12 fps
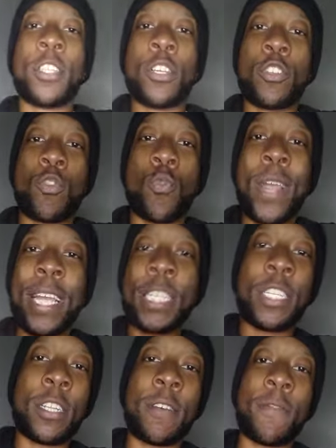the
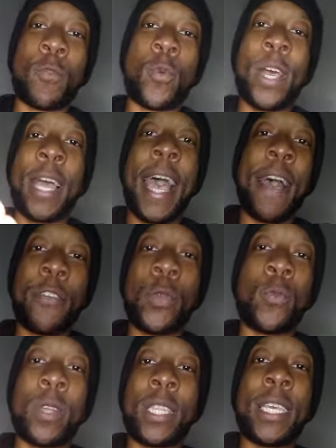direction of what how
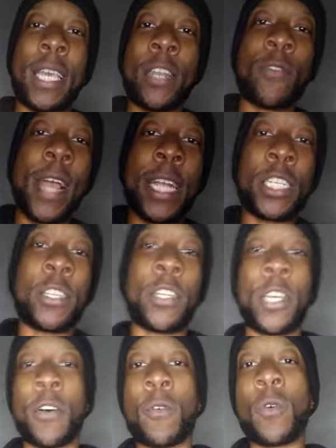you want the interaction
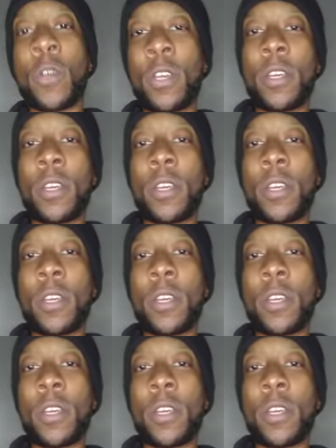to go